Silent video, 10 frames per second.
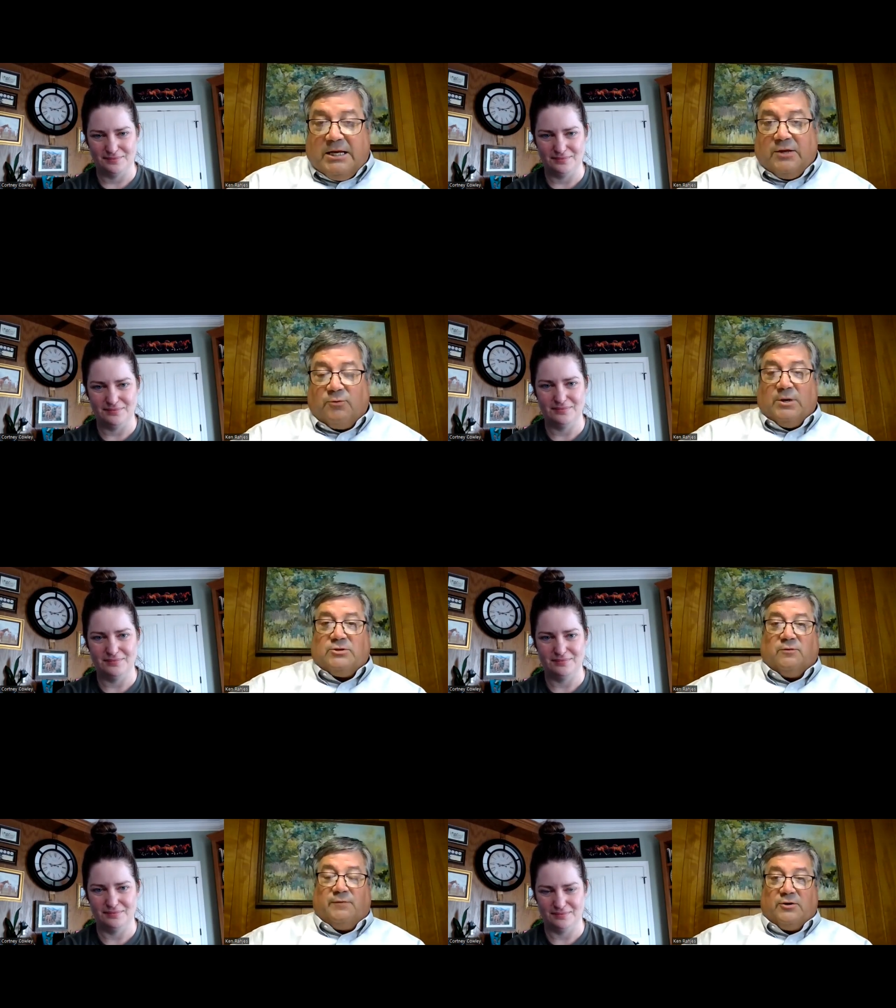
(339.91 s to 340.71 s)
Speaker 1: in the
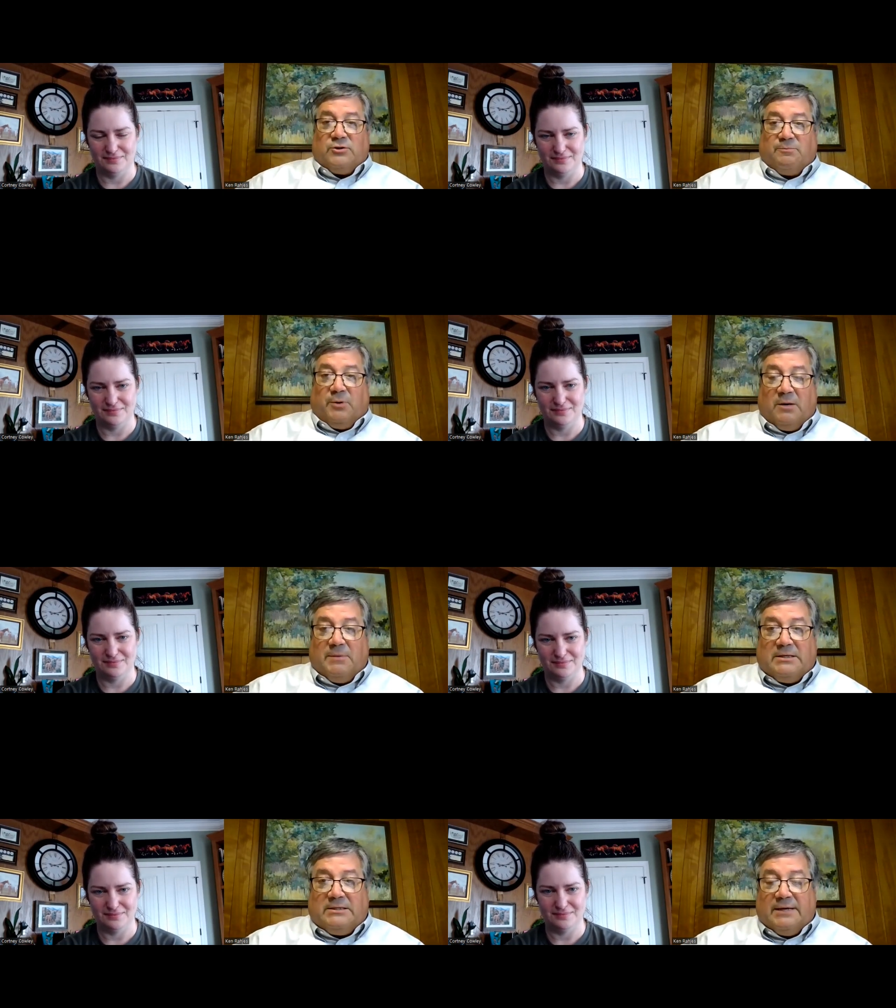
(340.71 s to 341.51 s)
Regional Affairs
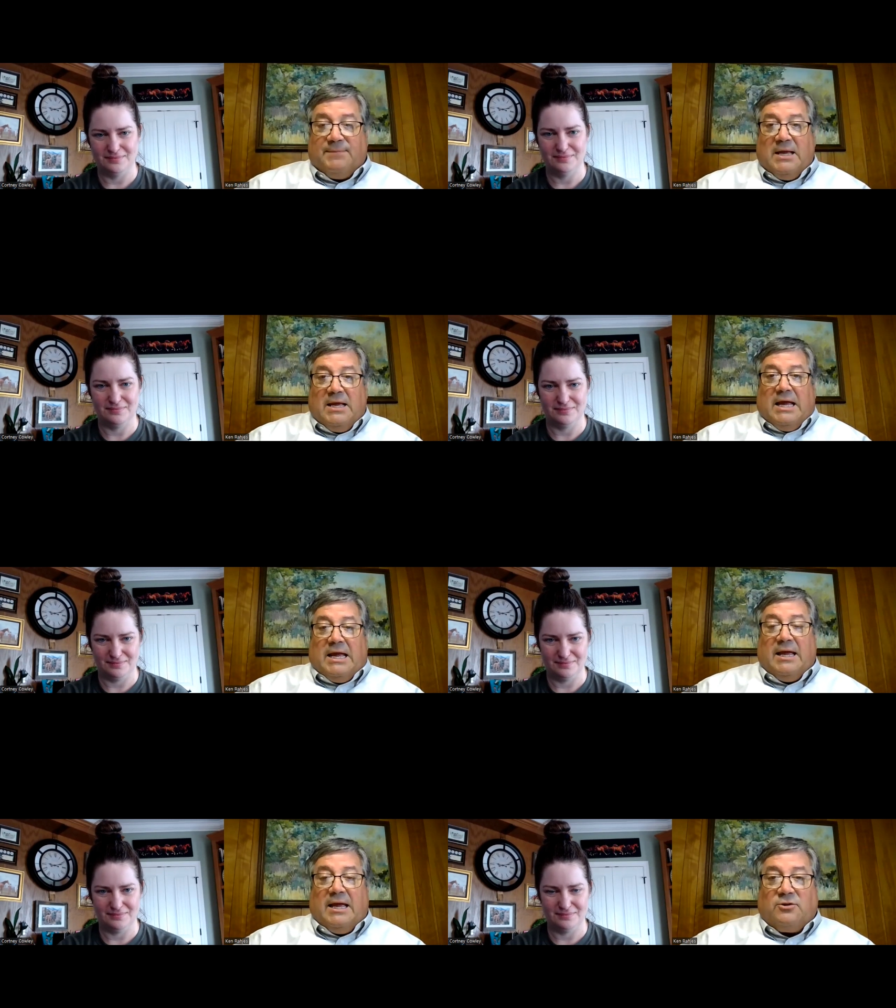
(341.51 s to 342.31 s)
Department. Uh,
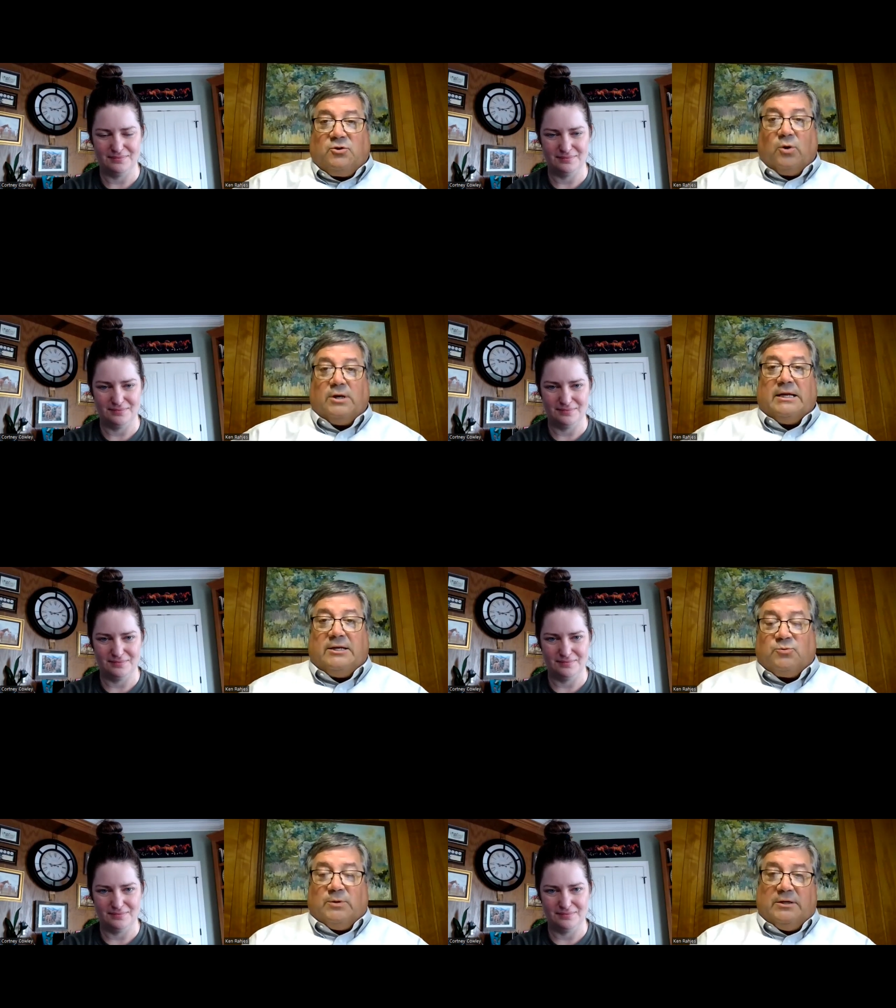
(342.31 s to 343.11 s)
and Cortney,
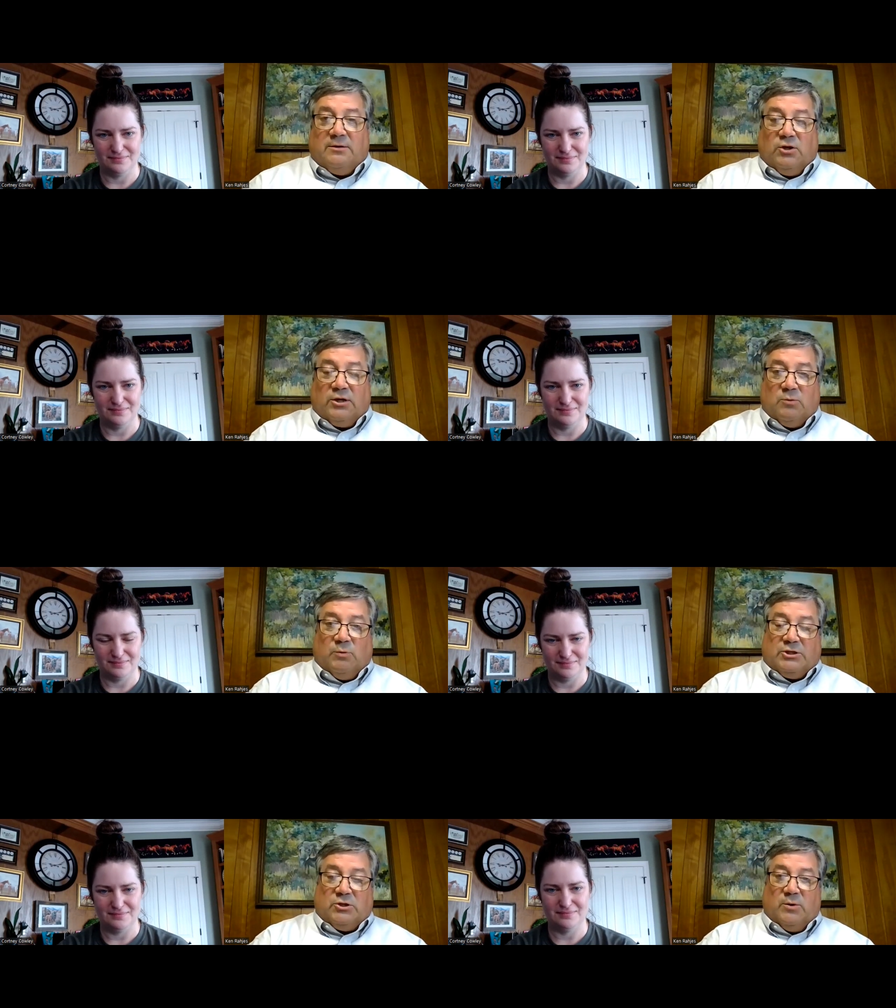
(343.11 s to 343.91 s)
as we look at
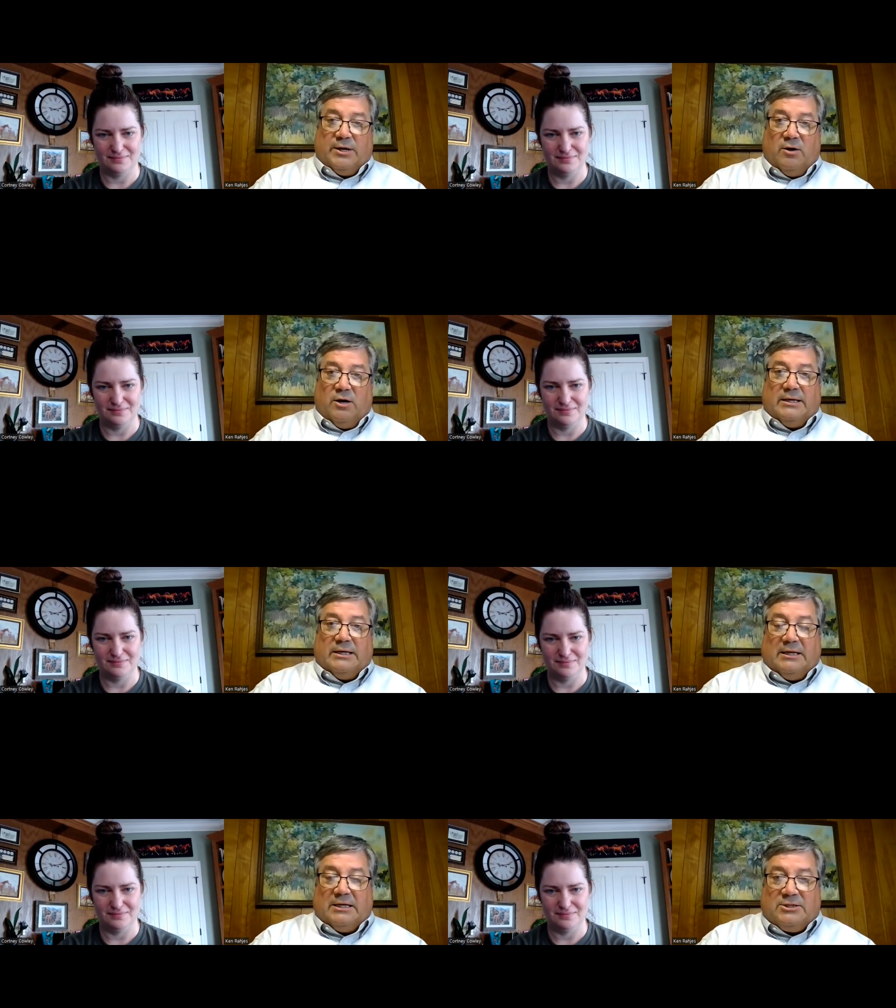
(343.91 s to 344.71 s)
what's going on,
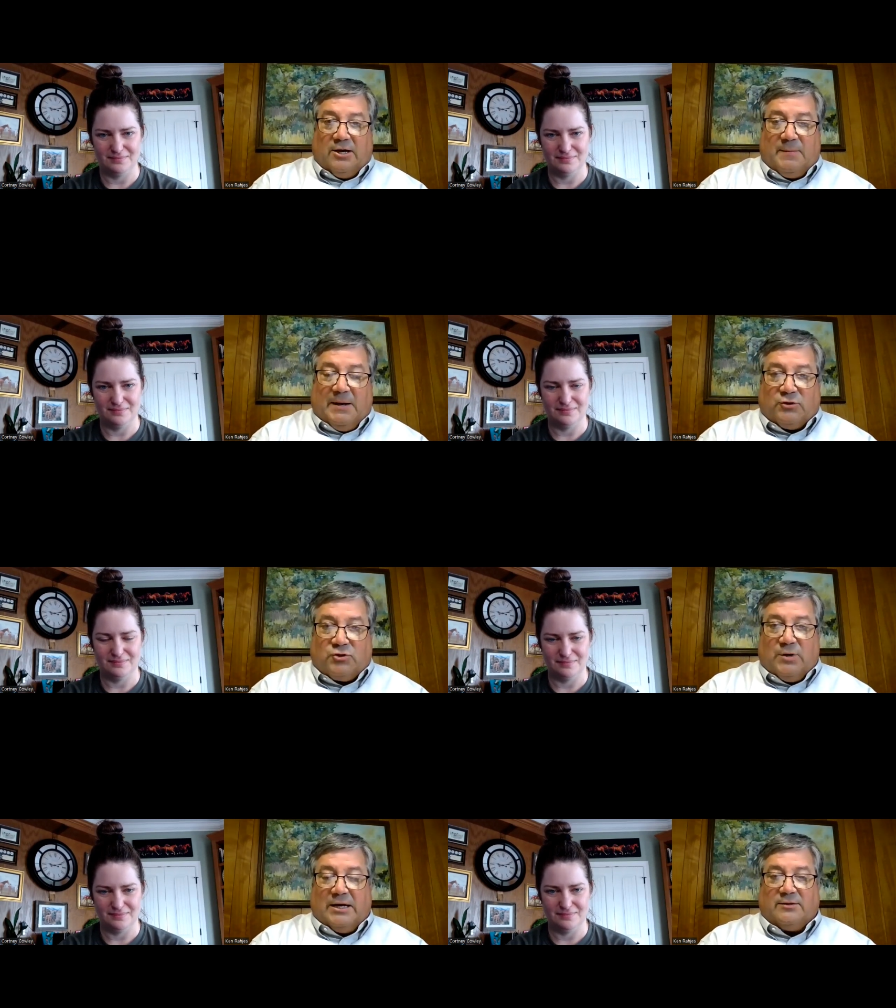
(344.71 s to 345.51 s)
uh, let's talk about the
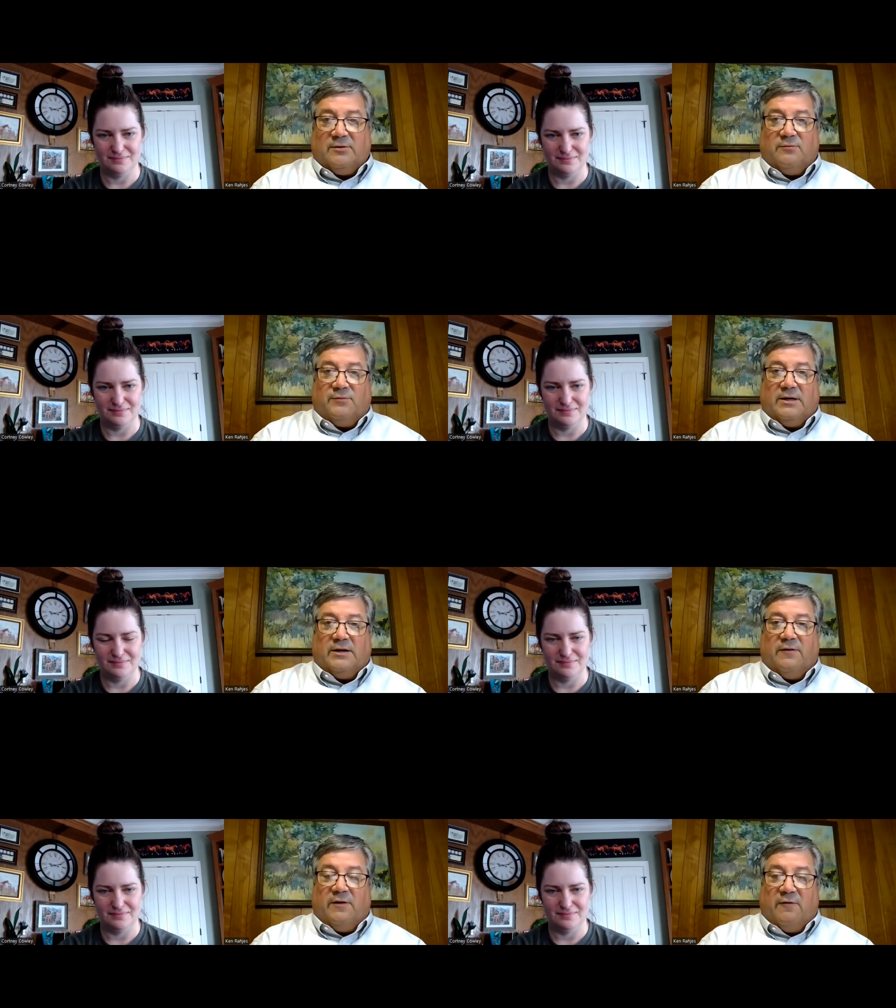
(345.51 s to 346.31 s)
strength of, uh,
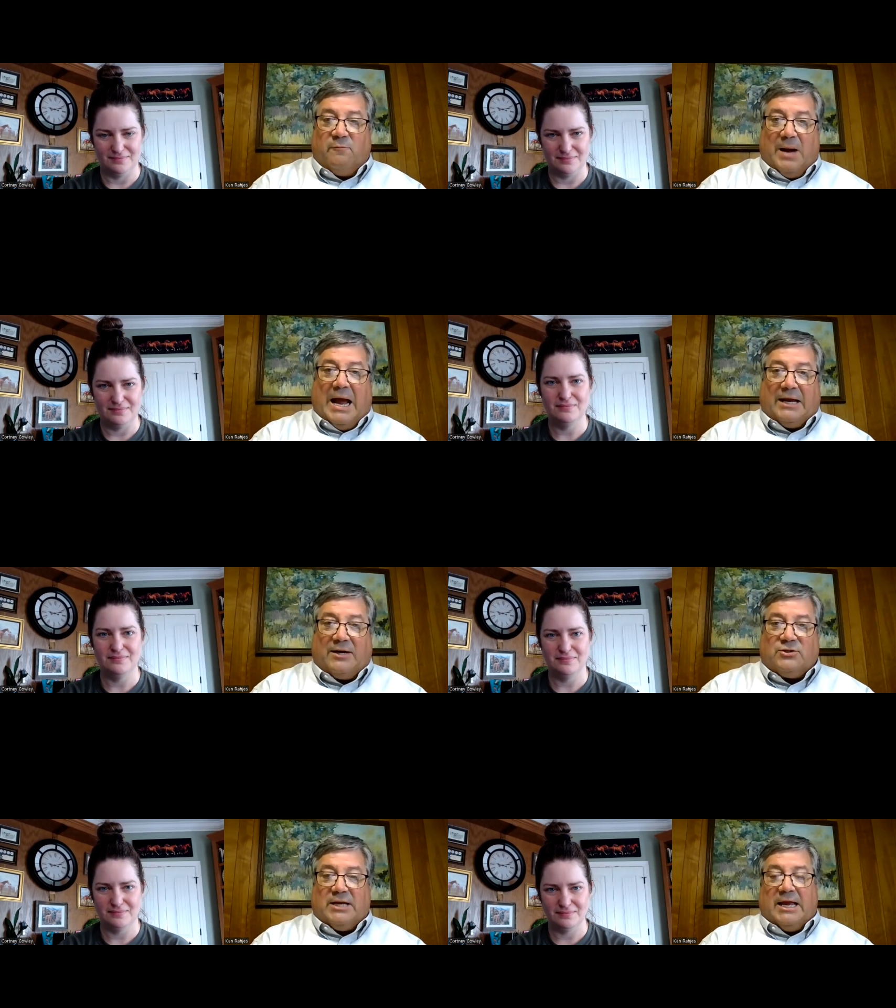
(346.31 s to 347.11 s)
of banks.